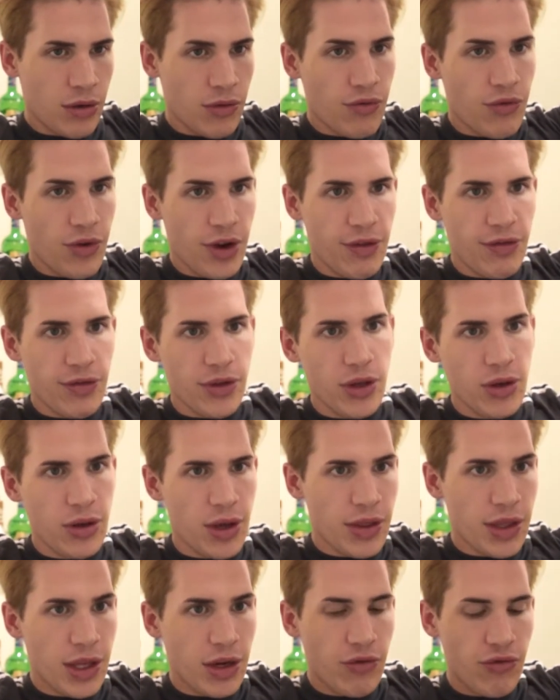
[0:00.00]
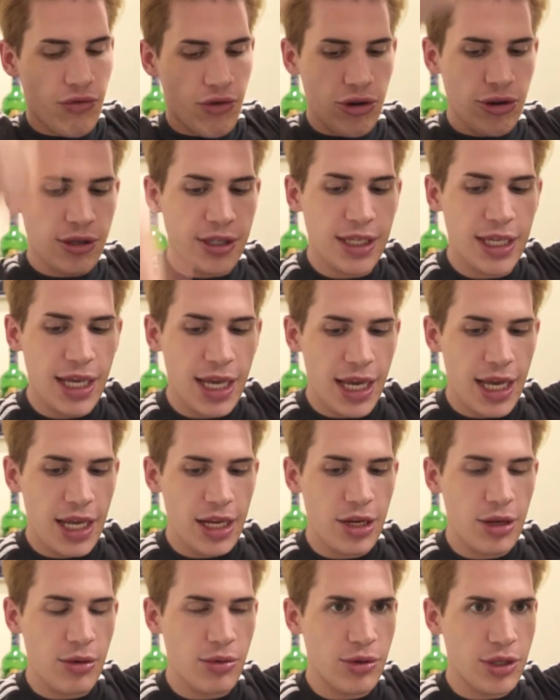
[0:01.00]
review and then routine,
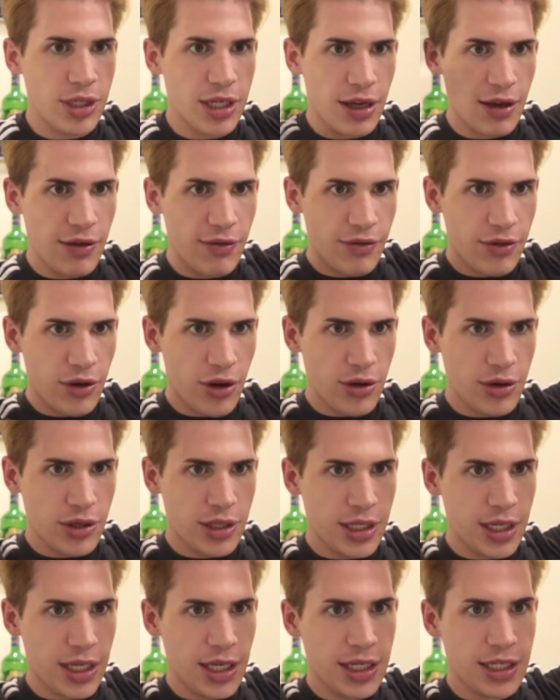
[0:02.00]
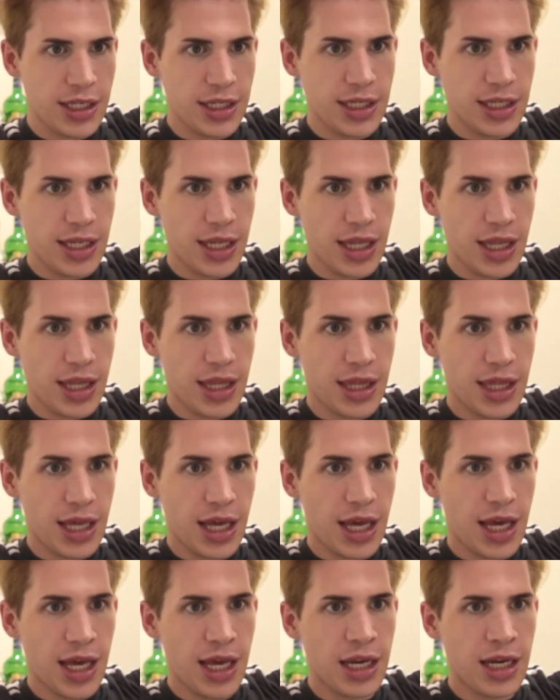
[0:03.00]
you would have noticed
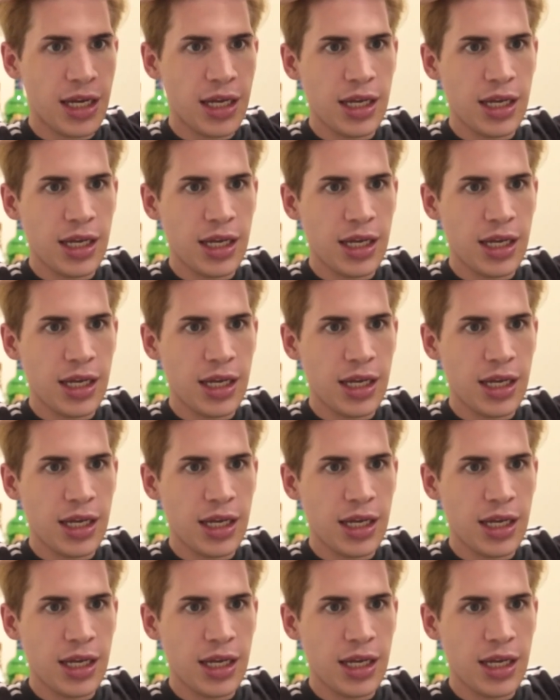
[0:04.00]
that